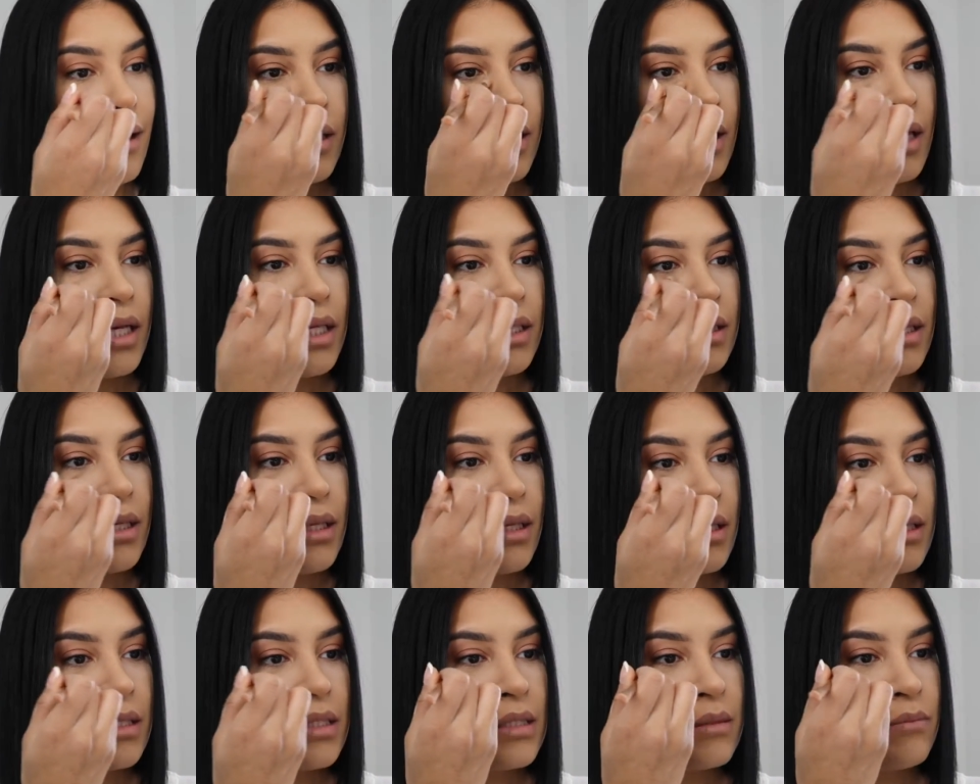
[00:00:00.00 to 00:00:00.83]
Yeah, I
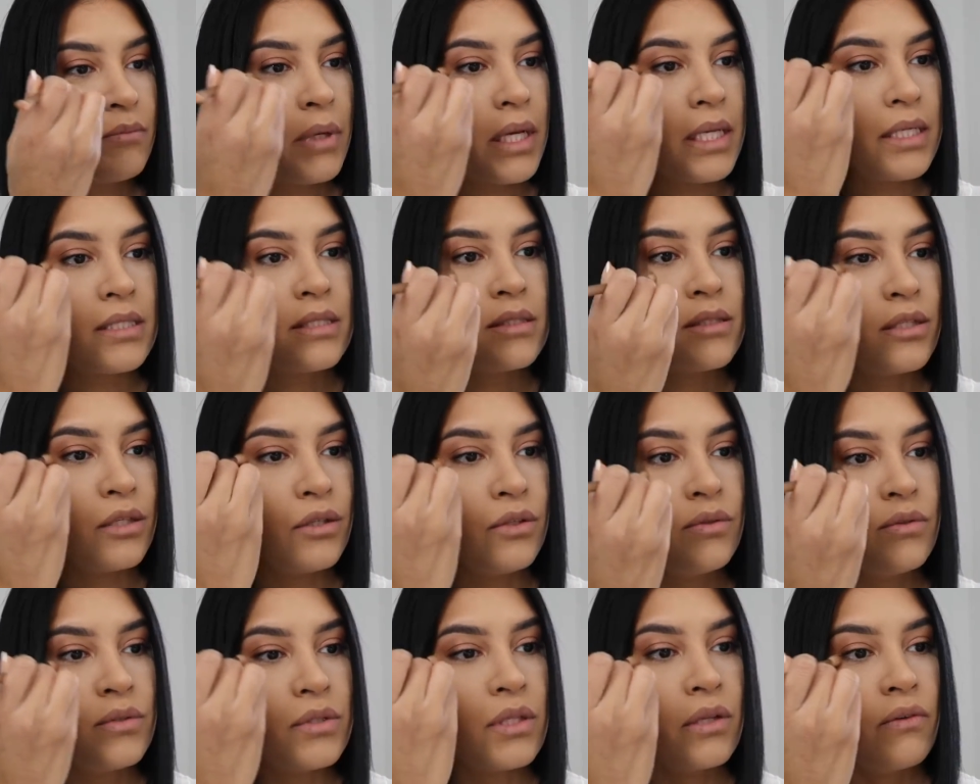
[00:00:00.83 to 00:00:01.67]
think it's best to
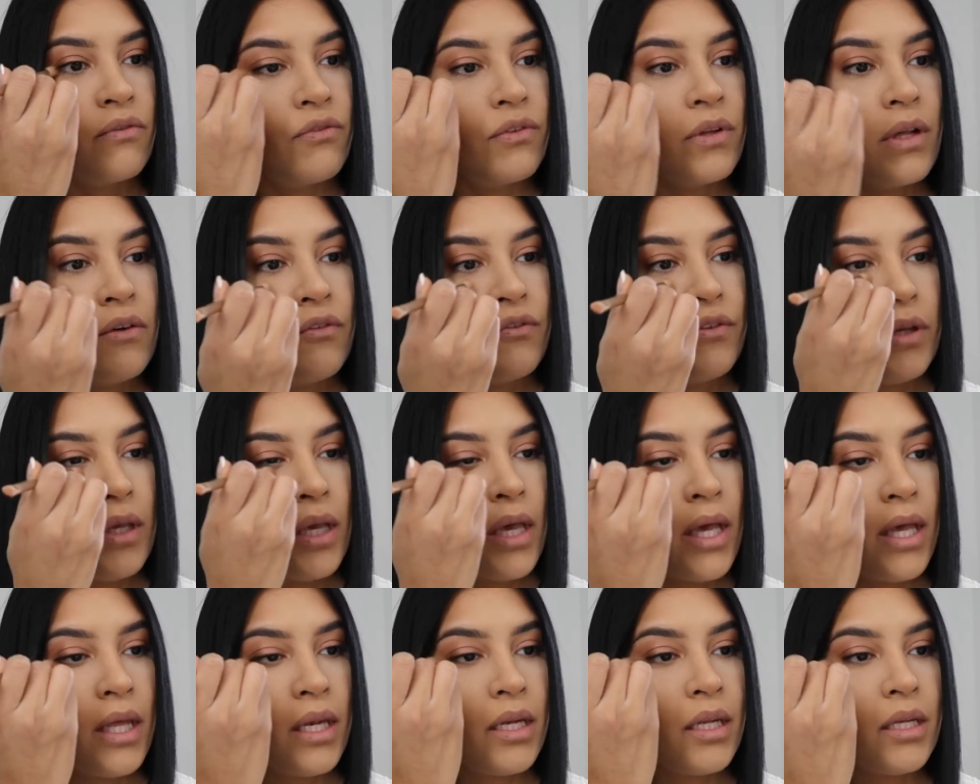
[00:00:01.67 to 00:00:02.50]
use the fluffy
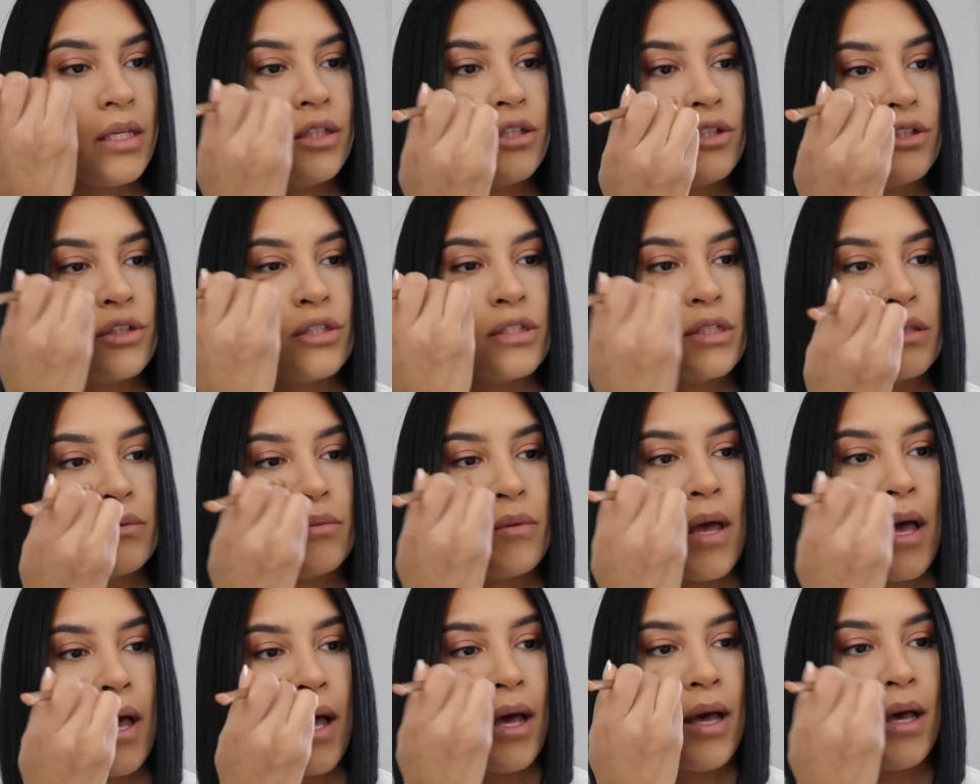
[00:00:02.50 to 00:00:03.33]
end and just
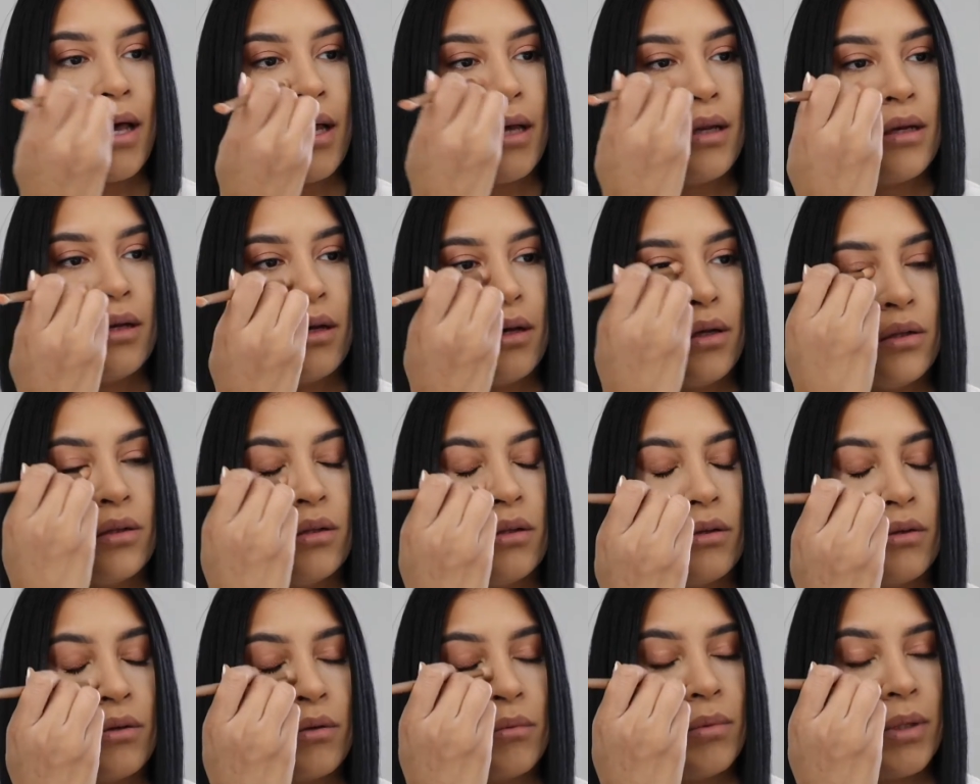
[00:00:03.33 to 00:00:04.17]
add a
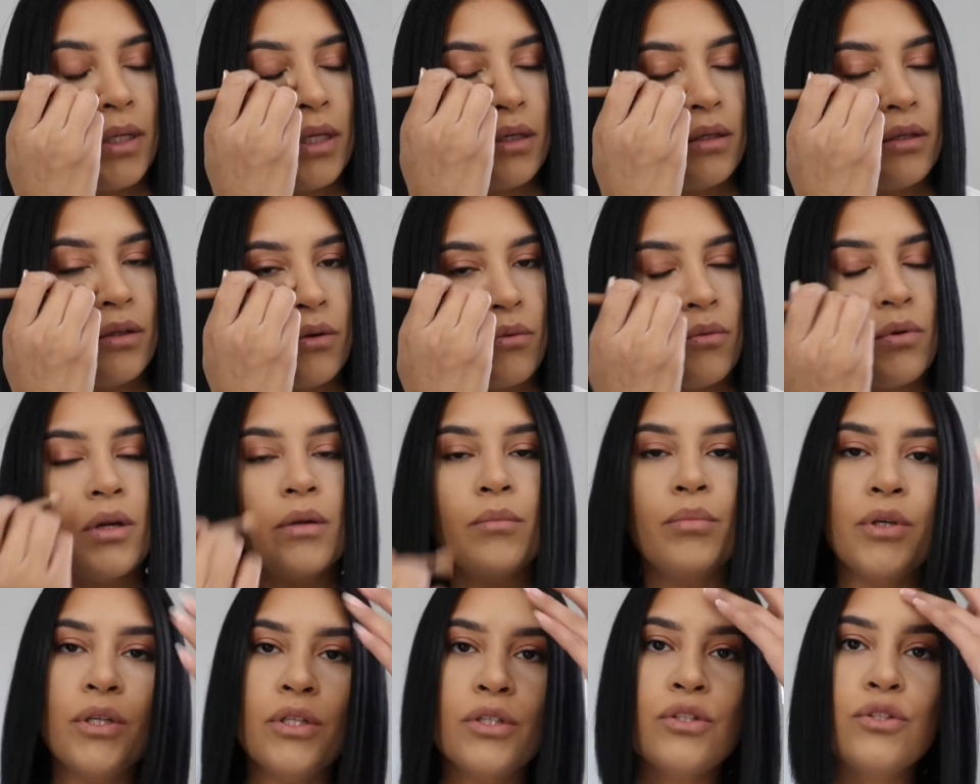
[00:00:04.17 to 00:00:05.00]
little bit. You don't
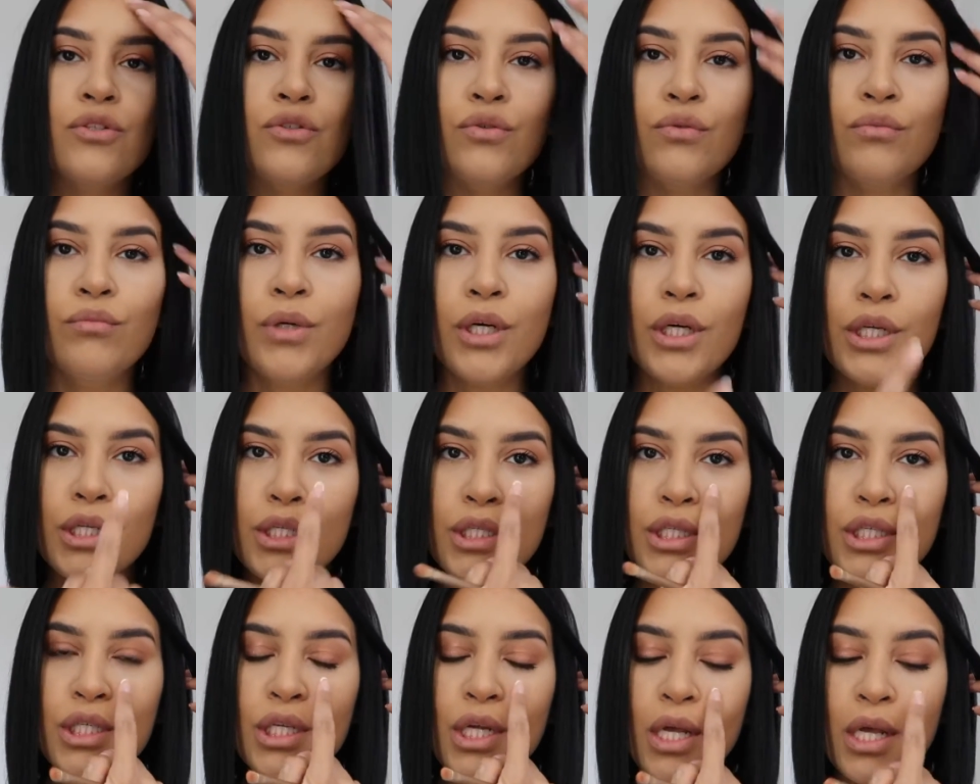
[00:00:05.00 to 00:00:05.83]
want to put too
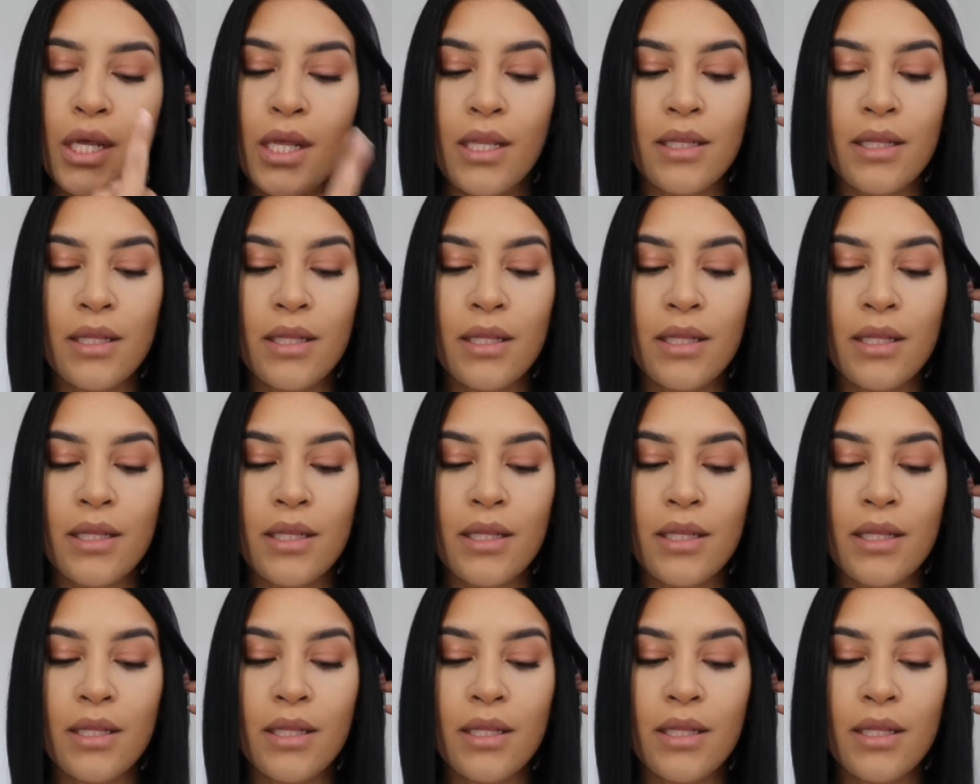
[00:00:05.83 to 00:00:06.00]
much.